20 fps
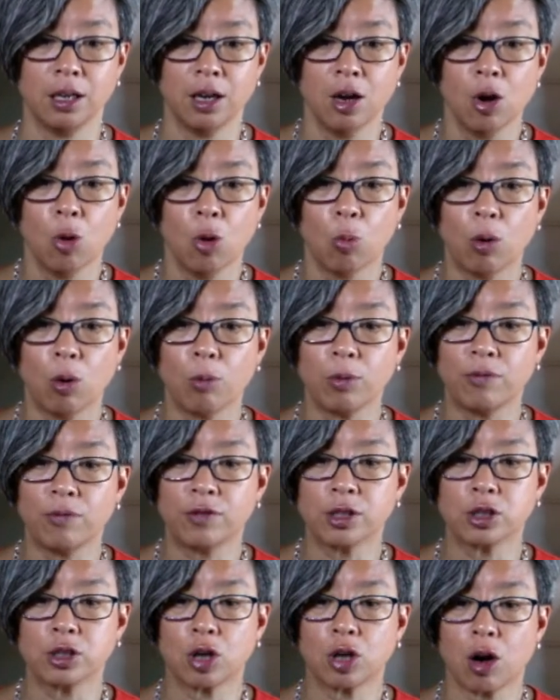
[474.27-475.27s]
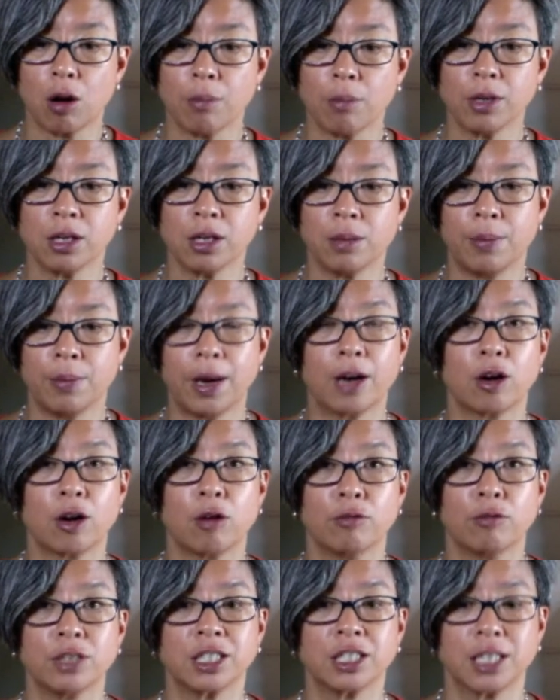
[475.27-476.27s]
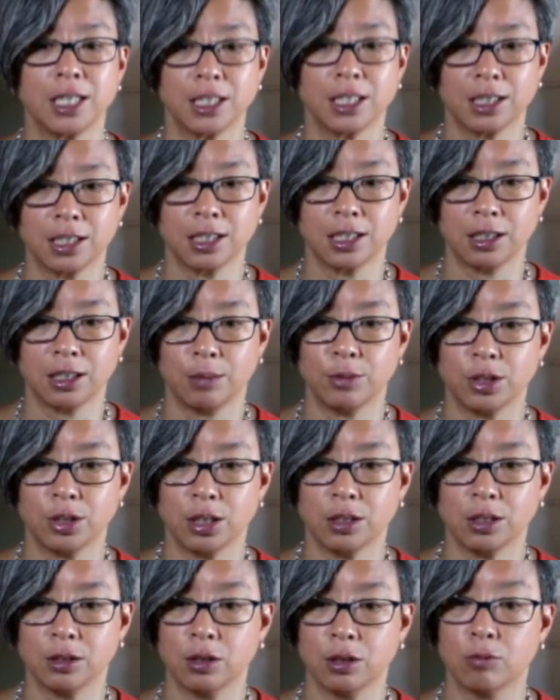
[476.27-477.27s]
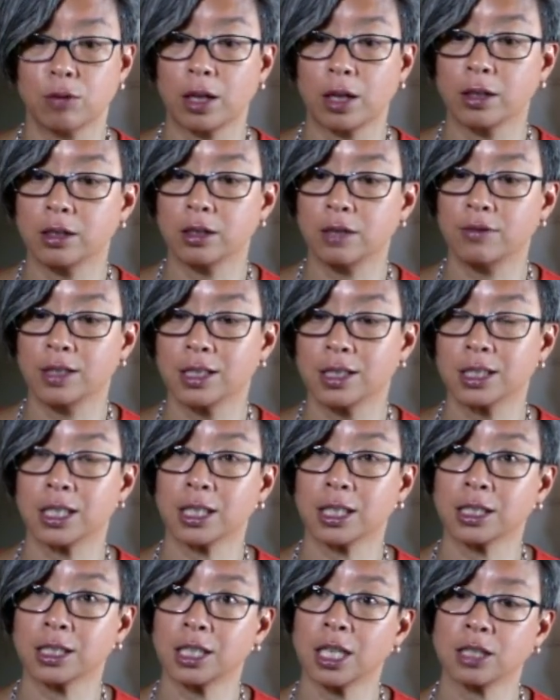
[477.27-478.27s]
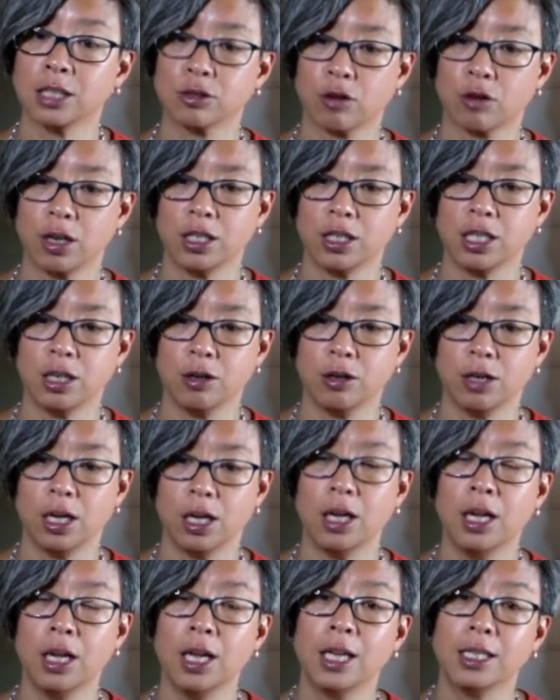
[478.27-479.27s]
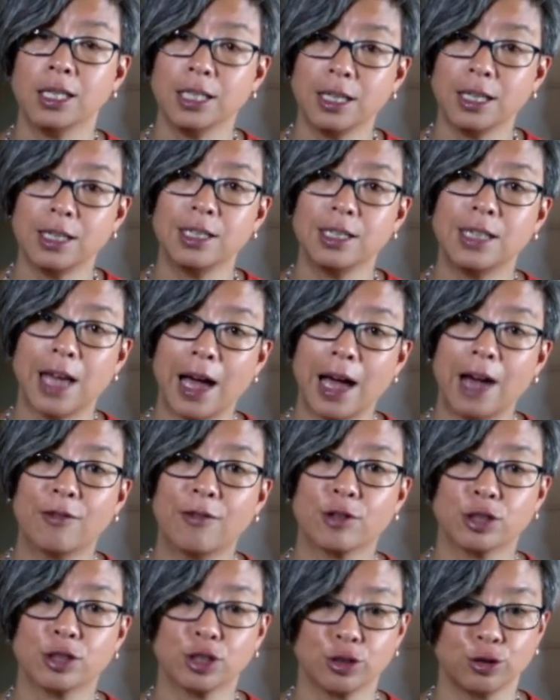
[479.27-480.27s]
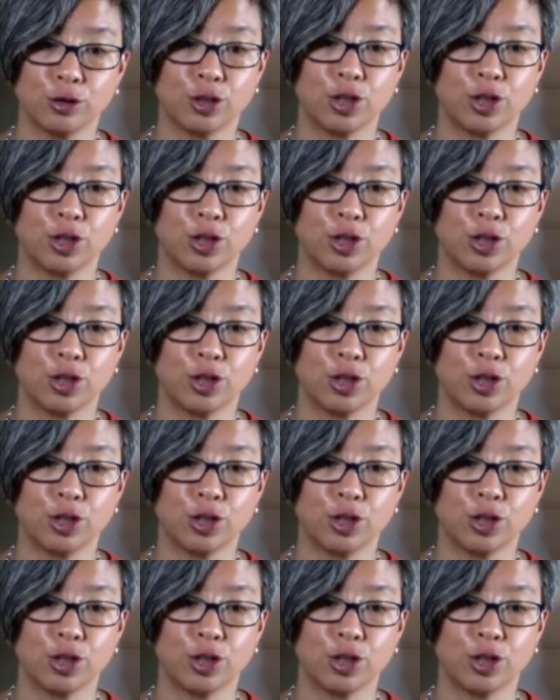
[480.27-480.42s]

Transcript: what we've determined about our riskiest assumptions relative to the success criteria needed to have our solution